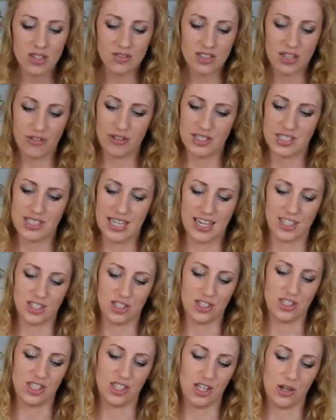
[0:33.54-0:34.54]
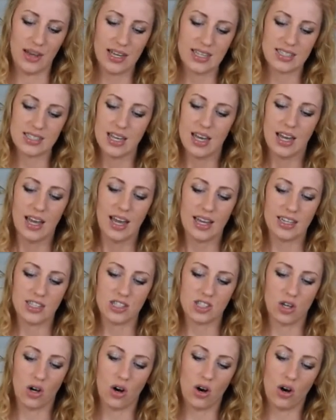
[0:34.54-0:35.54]
of different sections to it. It's
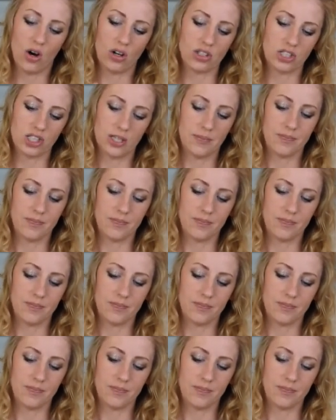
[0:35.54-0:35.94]
got